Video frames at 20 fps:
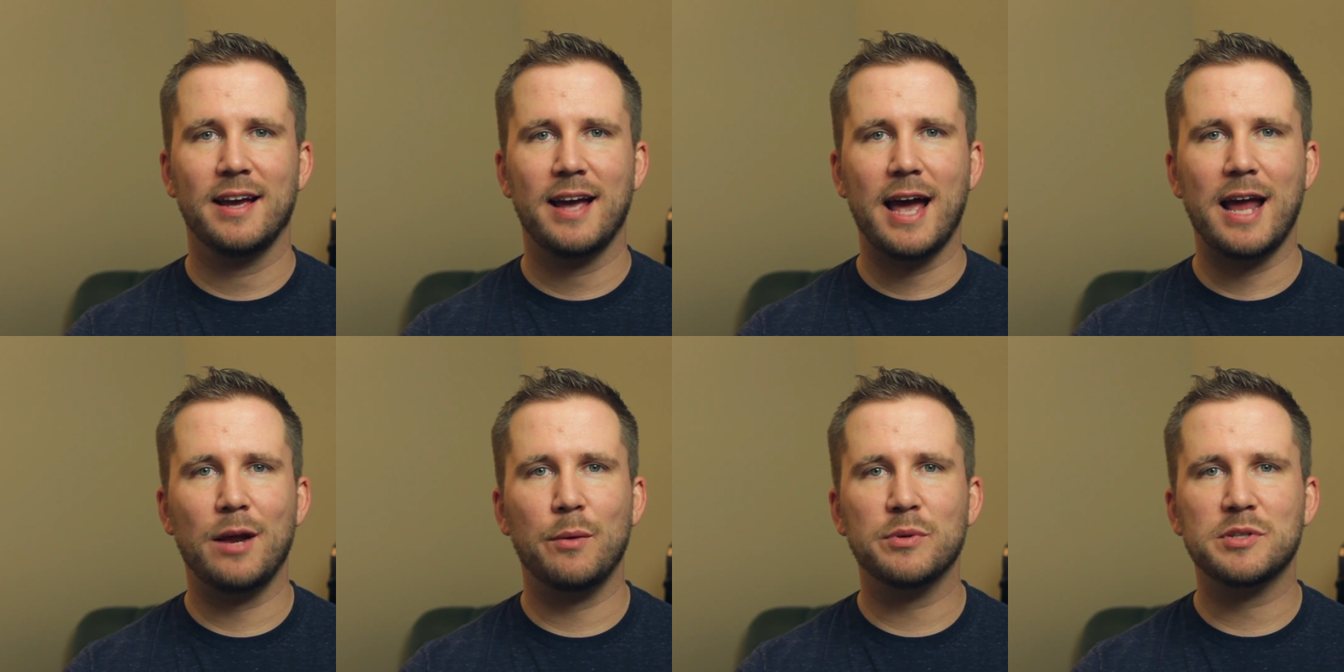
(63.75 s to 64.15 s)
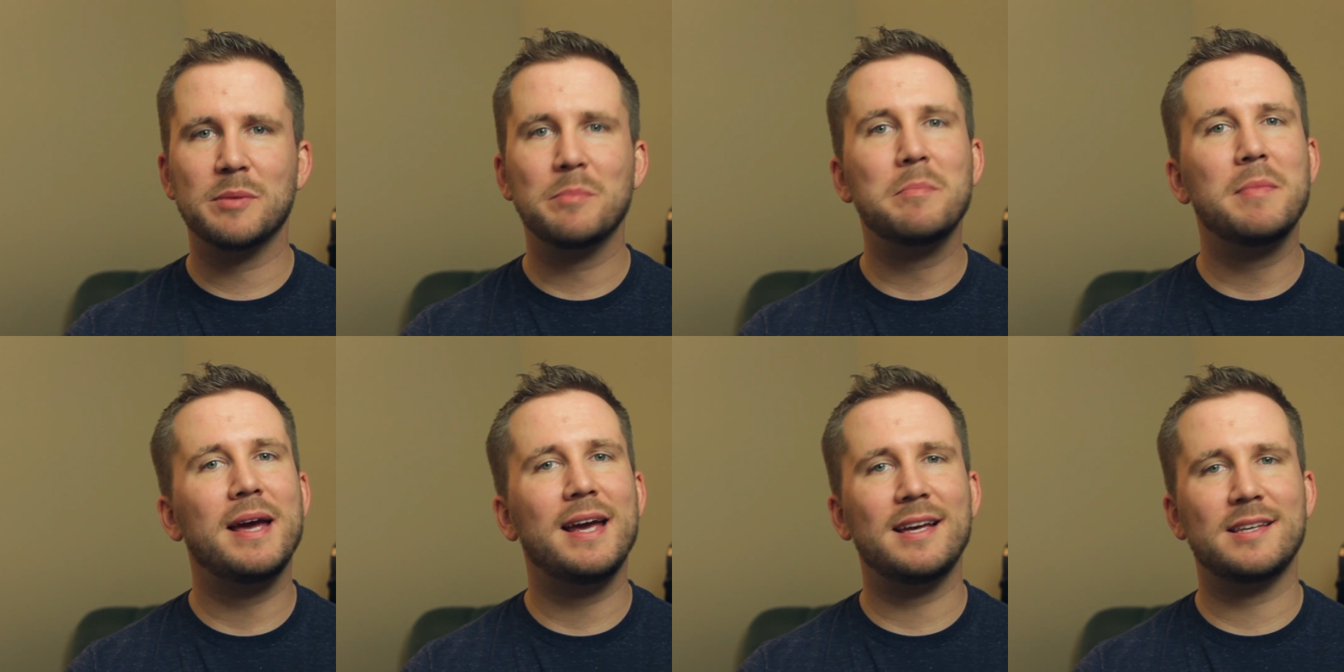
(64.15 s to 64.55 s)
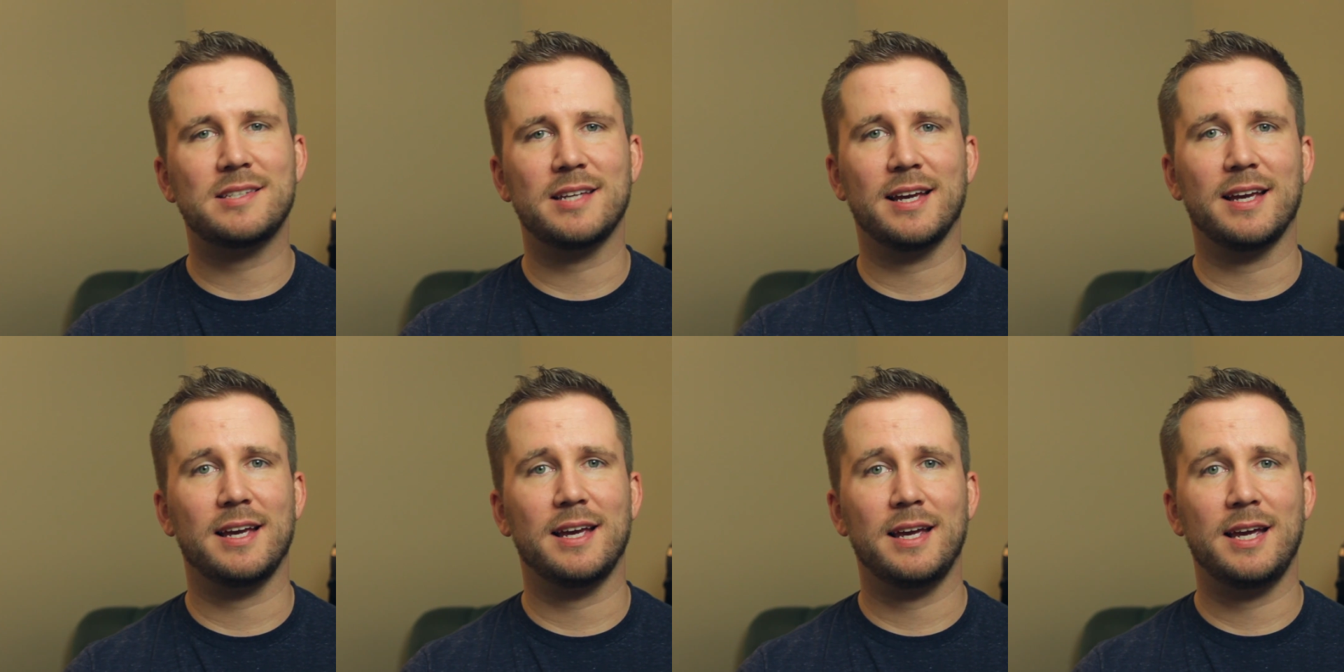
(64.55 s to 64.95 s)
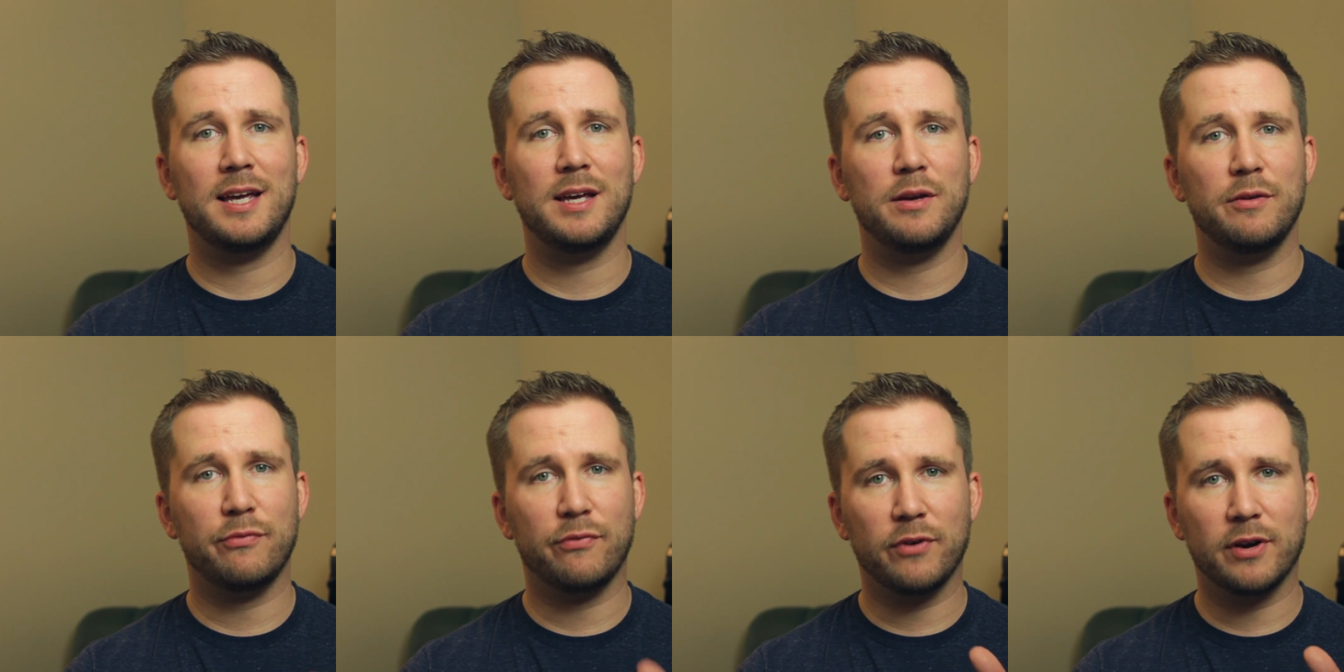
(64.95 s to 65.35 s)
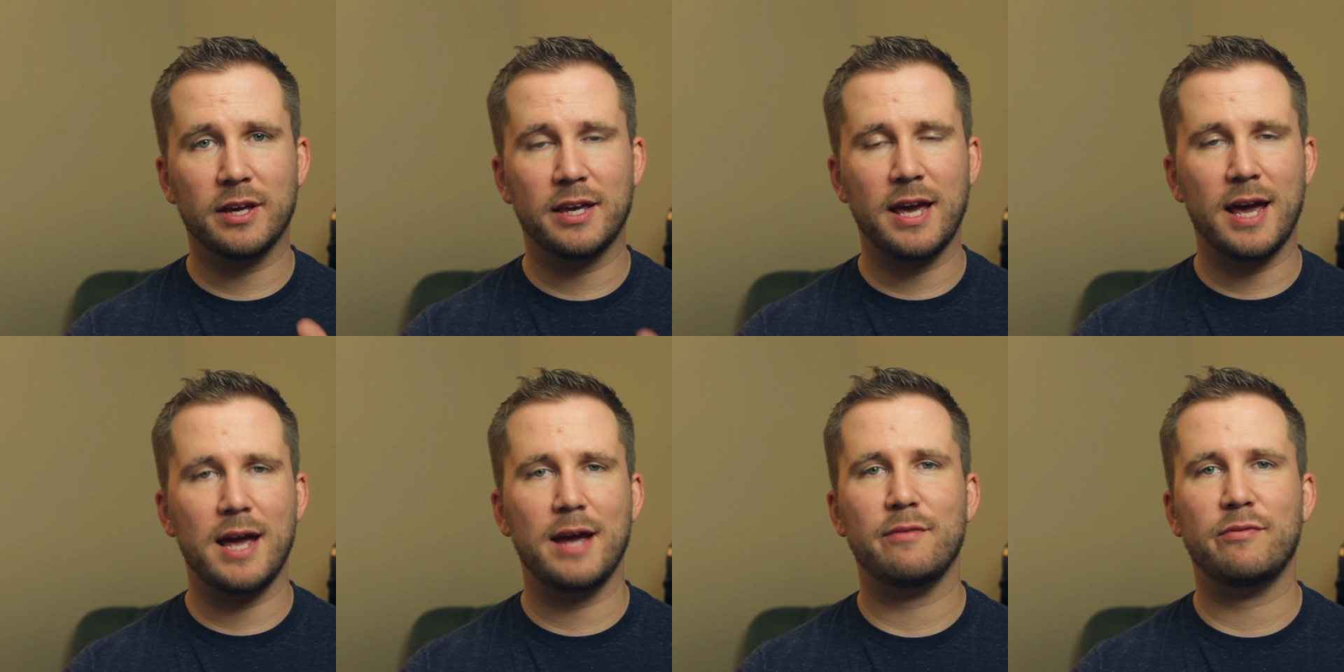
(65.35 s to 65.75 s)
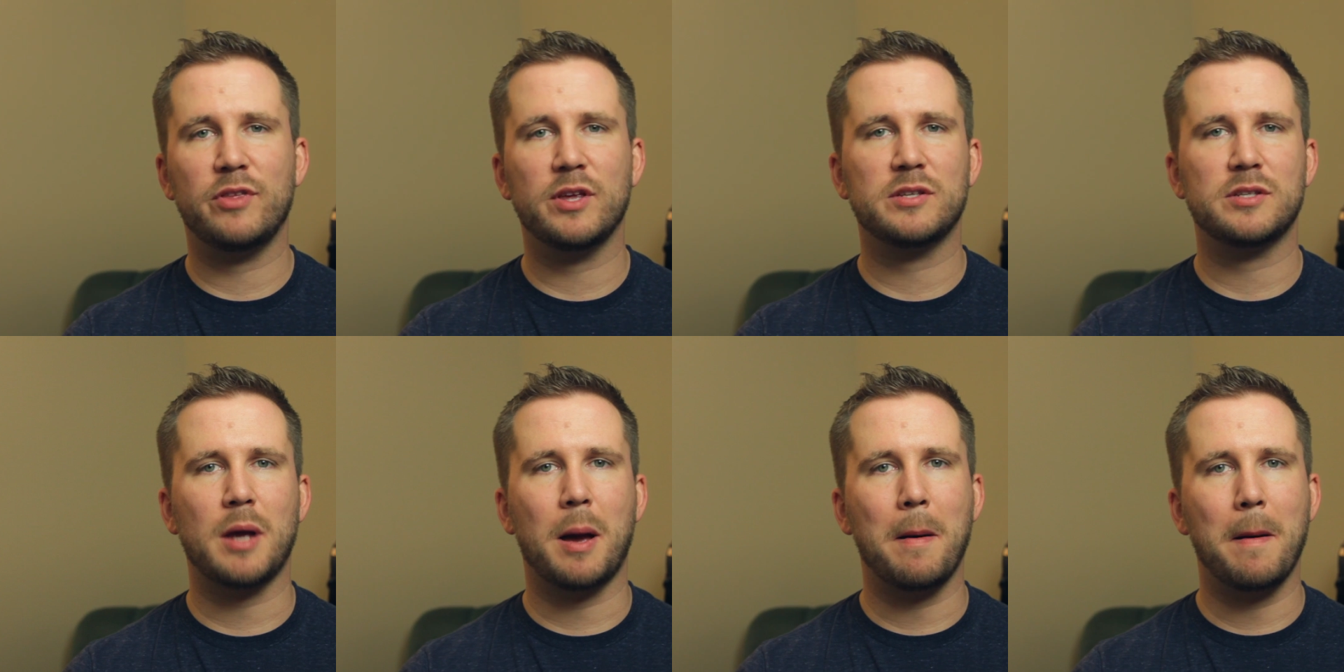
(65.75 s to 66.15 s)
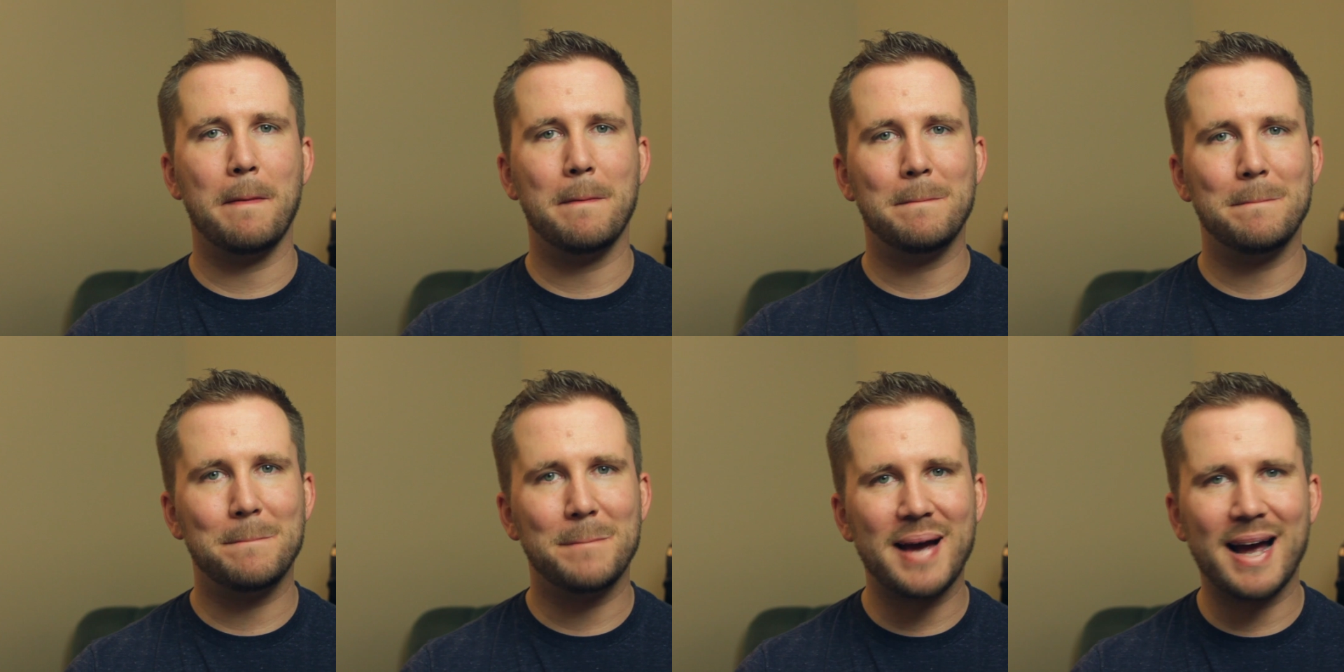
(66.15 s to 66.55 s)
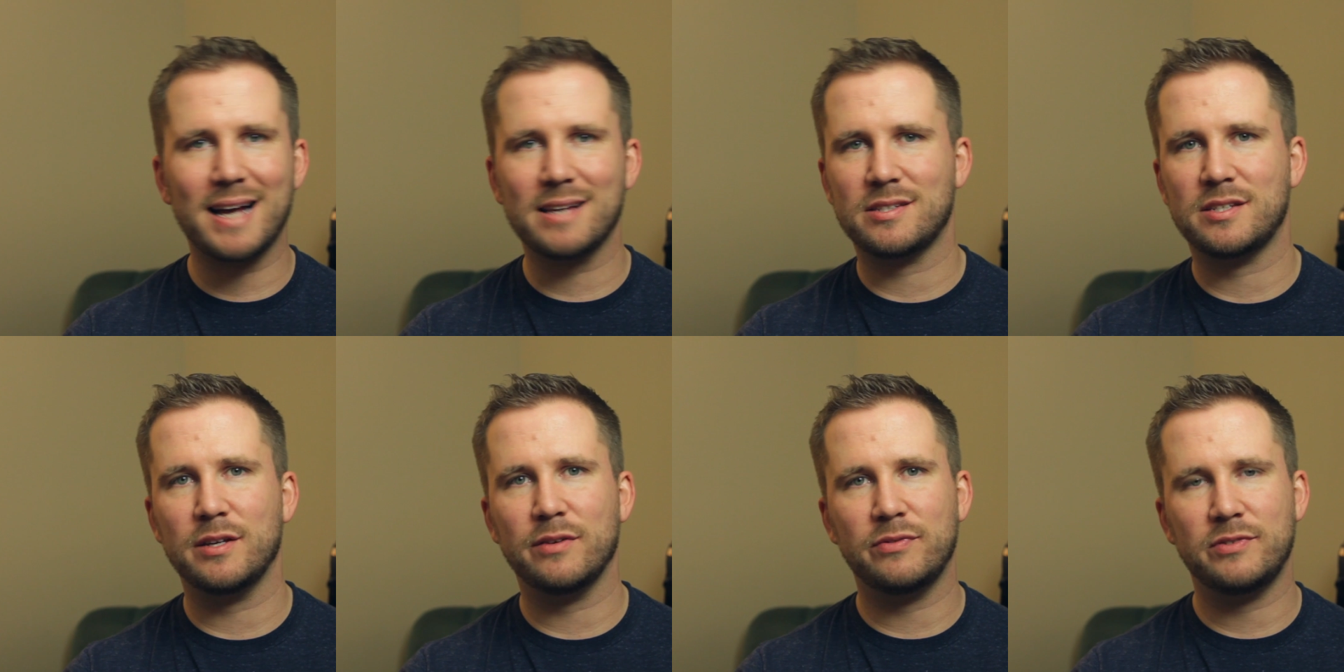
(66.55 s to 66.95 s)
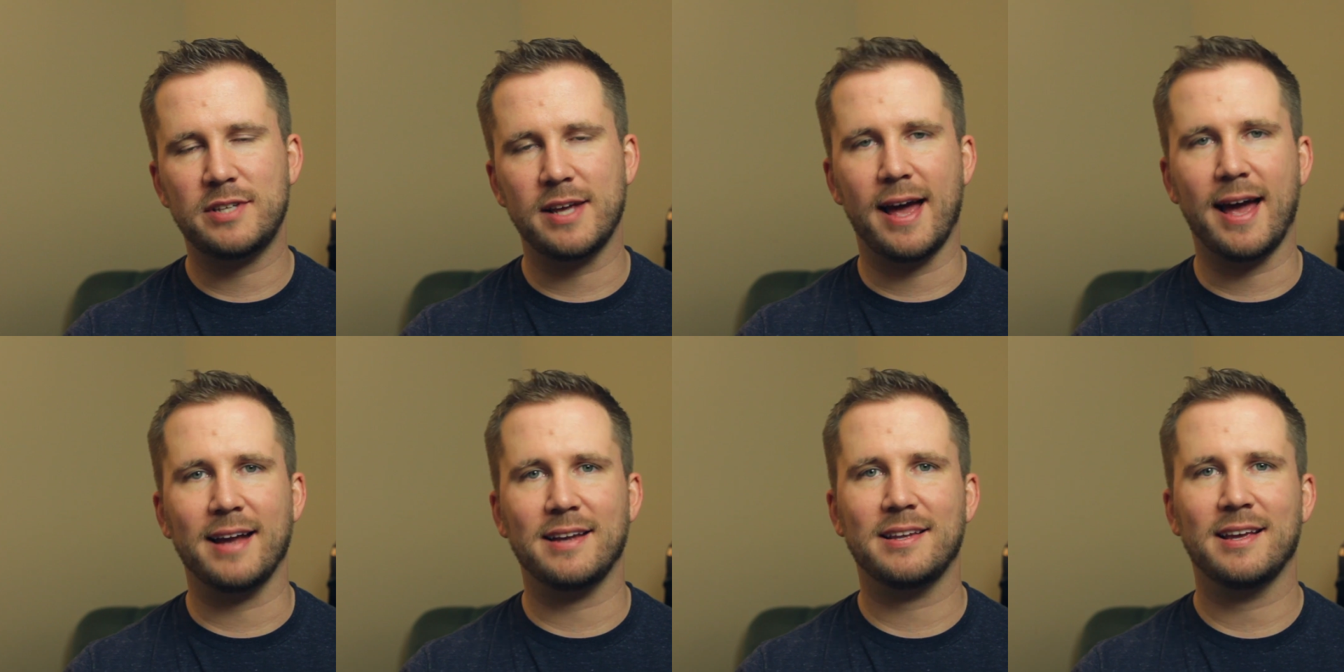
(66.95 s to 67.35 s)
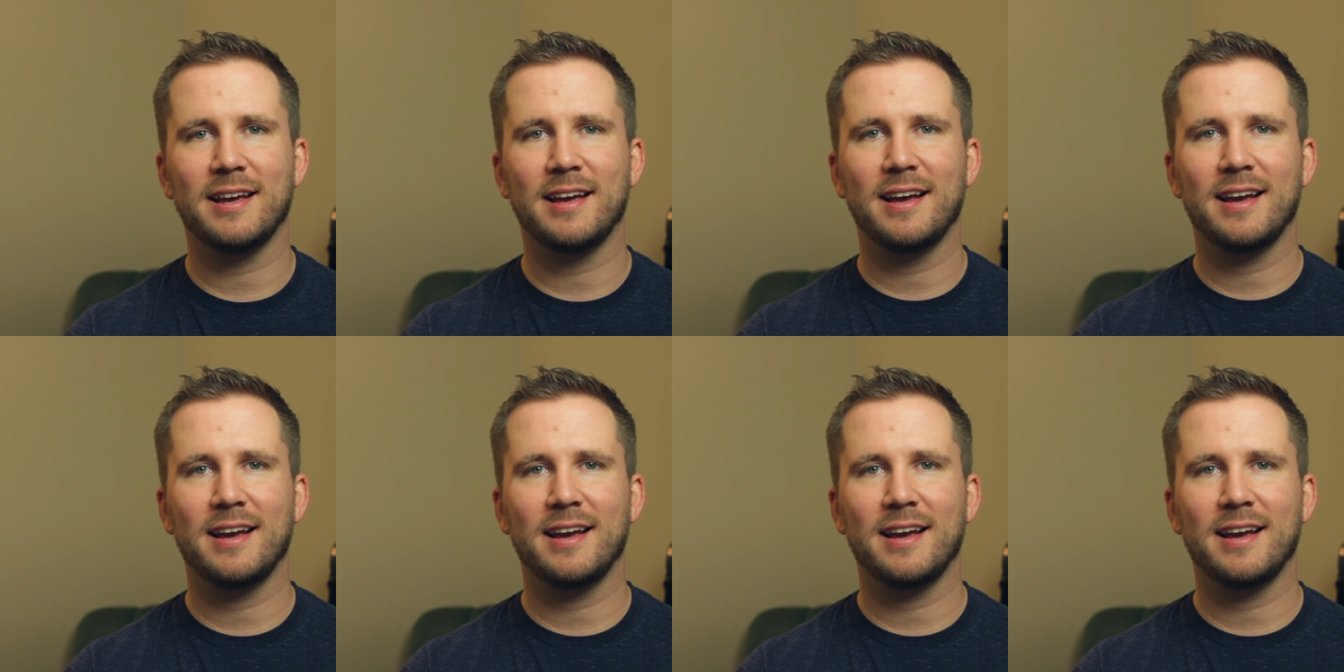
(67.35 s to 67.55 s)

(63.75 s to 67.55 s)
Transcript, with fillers: And it was amazing. He forgave this massive debt